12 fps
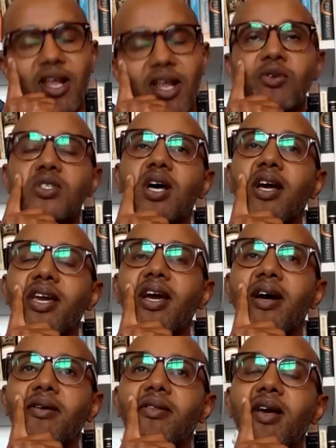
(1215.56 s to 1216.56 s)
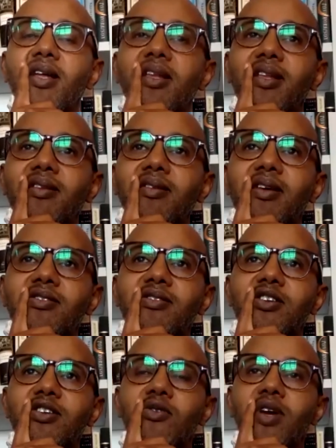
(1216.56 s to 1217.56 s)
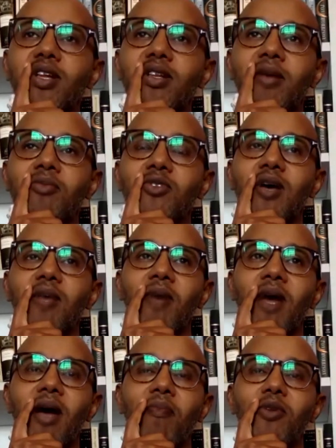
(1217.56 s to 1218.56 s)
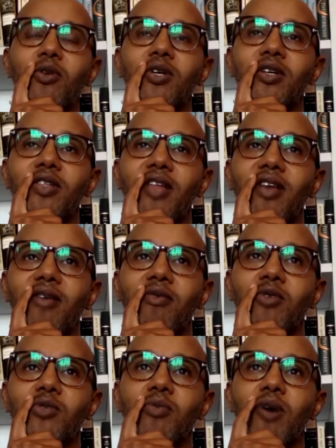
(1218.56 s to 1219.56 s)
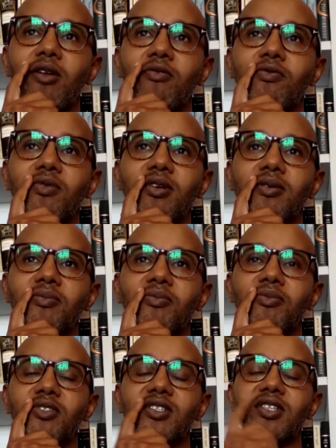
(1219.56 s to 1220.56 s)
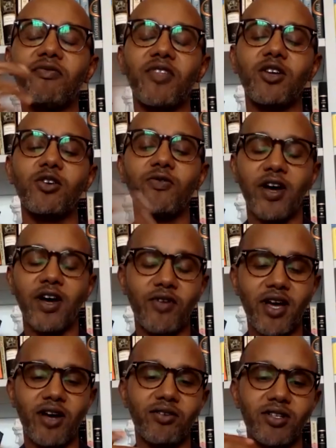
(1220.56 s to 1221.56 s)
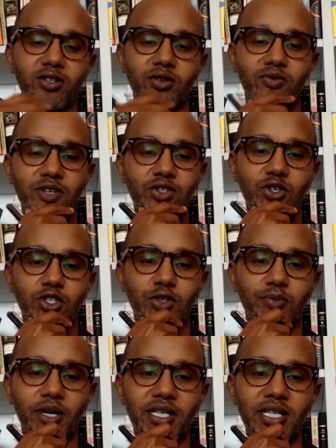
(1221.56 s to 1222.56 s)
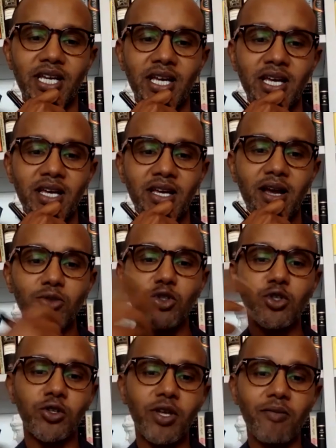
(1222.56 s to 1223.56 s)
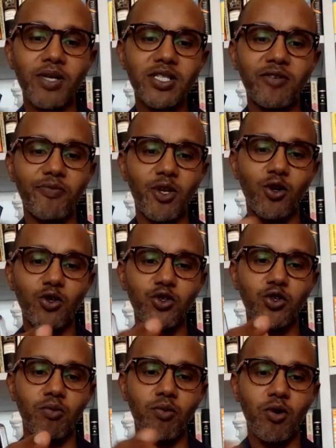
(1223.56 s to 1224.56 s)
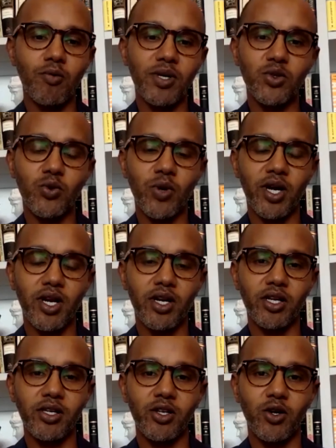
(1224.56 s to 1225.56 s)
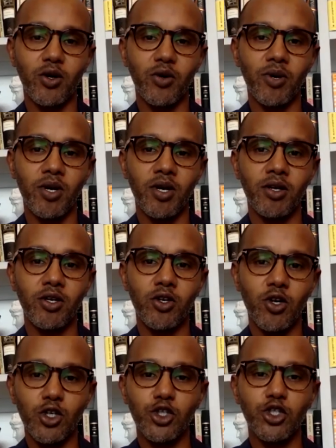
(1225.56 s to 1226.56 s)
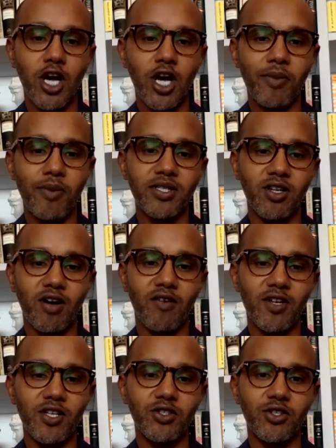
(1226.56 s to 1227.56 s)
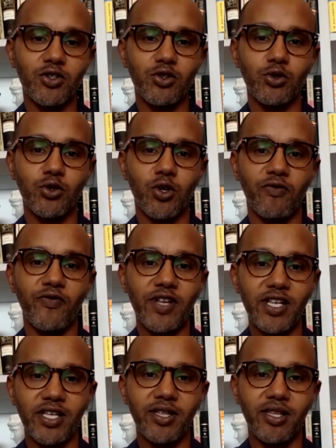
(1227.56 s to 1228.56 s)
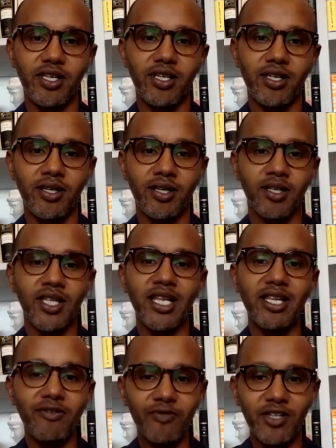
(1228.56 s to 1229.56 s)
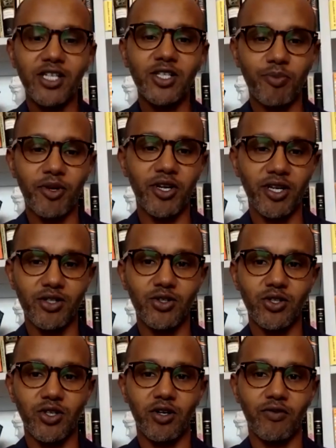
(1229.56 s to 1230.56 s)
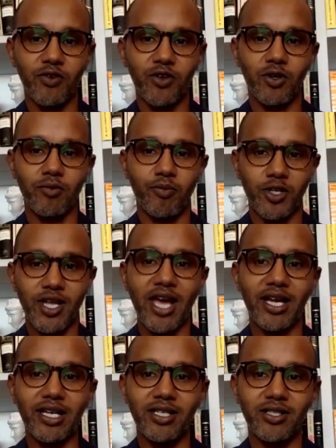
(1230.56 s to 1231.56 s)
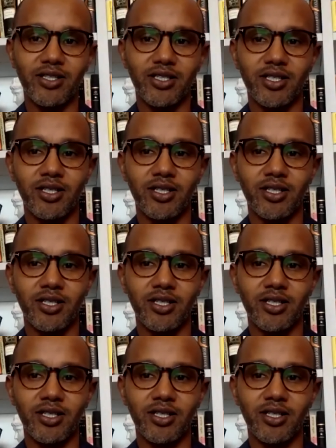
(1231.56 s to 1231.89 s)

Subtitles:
I was and it's a great. I'm happy to hear that that was part of the stuff that you found out in your research. But I'm sure there must have been also moments where, you know, your job as a novelist is to sort of fill in the lived experience of your protagonist,